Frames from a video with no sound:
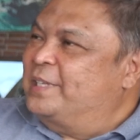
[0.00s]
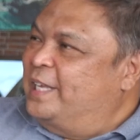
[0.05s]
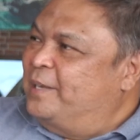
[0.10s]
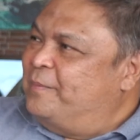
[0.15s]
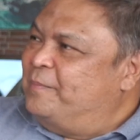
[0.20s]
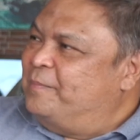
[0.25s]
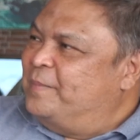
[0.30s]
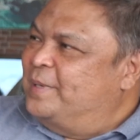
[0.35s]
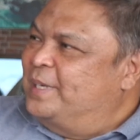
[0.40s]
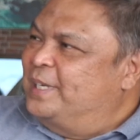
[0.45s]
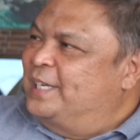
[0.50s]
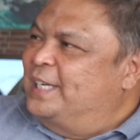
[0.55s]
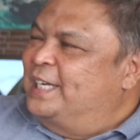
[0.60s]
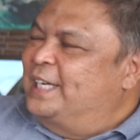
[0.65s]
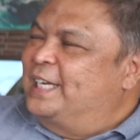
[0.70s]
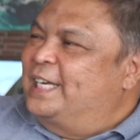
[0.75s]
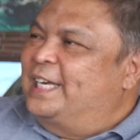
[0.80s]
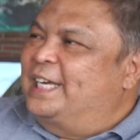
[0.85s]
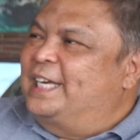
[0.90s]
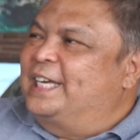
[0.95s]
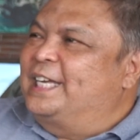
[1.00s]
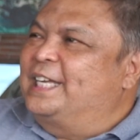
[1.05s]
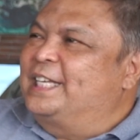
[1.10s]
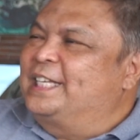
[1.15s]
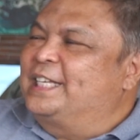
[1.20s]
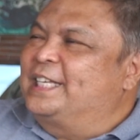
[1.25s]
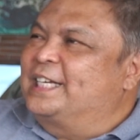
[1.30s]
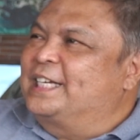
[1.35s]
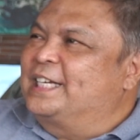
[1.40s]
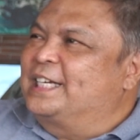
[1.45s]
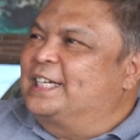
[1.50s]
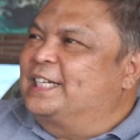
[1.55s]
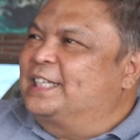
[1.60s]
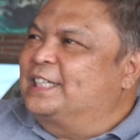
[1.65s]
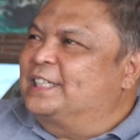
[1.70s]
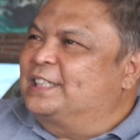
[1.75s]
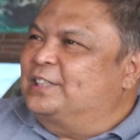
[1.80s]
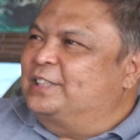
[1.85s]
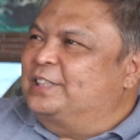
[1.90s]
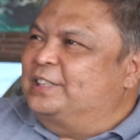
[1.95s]
them and
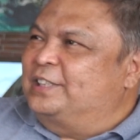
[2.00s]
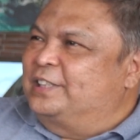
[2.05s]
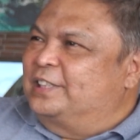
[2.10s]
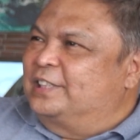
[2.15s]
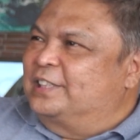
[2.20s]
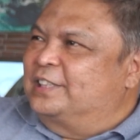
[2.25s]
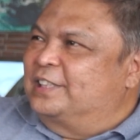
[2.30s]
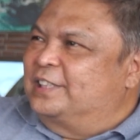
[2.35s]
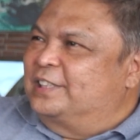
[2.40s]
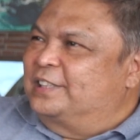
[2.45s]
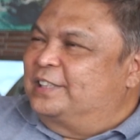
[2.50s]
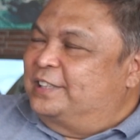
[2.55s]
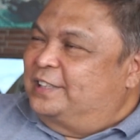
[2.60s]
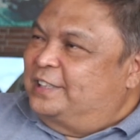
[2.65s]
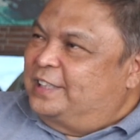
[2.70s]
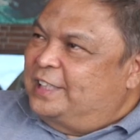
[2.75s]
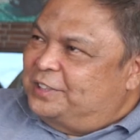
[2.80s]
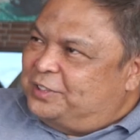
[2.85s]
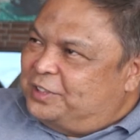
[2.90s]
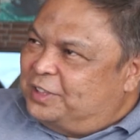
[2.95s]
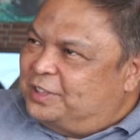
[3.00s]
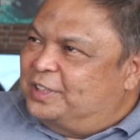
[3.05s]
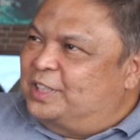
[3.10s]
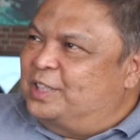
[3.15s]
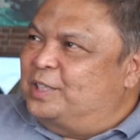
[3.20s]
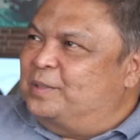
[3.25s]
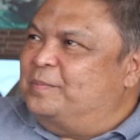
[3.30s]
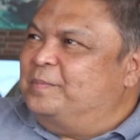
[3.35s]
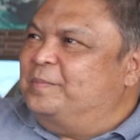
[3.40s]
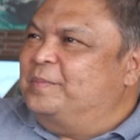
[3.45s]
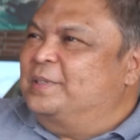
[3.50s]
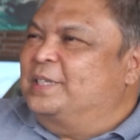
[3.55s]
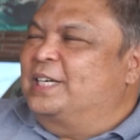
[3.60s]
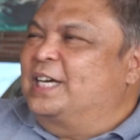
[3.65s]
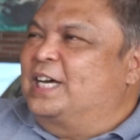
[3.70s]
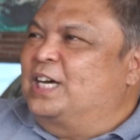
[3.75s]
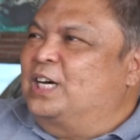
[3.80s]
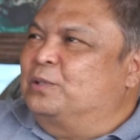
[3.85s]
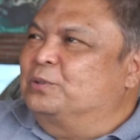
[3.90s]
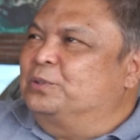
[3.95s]
teaching them
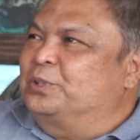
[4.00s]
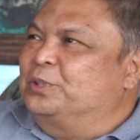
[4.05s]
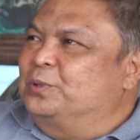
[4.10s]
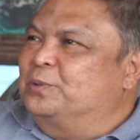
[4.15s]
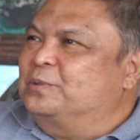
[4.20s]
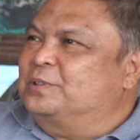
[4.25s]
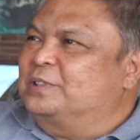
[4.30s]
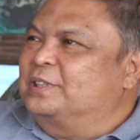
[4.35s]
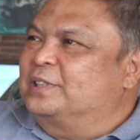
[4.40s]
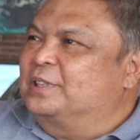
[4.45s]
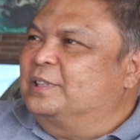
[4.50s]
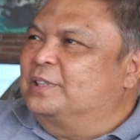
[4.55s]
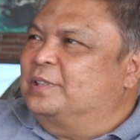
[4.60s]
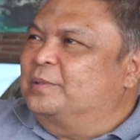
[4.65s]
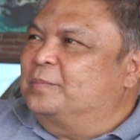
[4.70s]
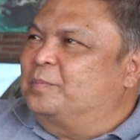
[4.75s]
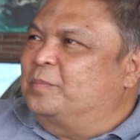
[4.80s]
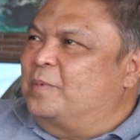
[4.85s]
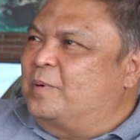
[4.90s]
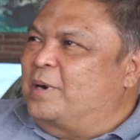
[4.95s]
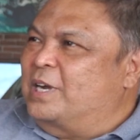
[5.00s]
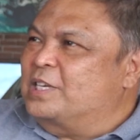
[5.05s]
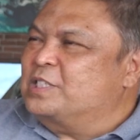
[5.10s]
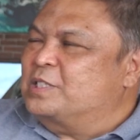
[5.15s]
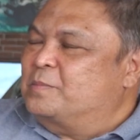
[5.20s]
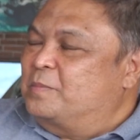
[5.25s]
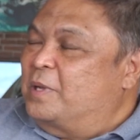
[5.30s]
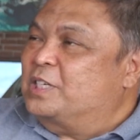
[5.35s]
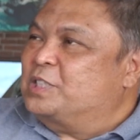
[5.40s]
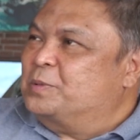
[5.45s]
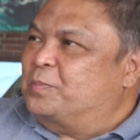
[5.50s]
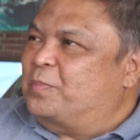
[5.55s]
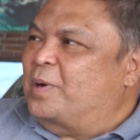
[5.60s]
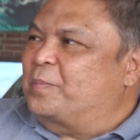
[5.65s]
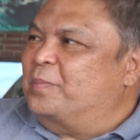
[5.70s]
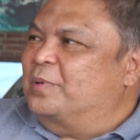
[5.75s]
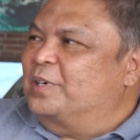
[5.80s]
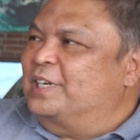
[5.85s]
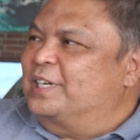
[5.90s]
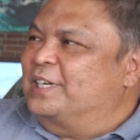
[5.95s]
how to use the blocks
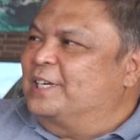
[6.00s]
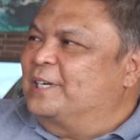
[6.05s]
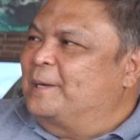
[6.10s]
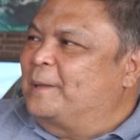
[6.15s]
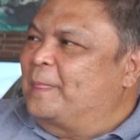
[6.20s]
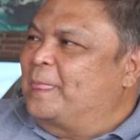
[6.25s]
properly.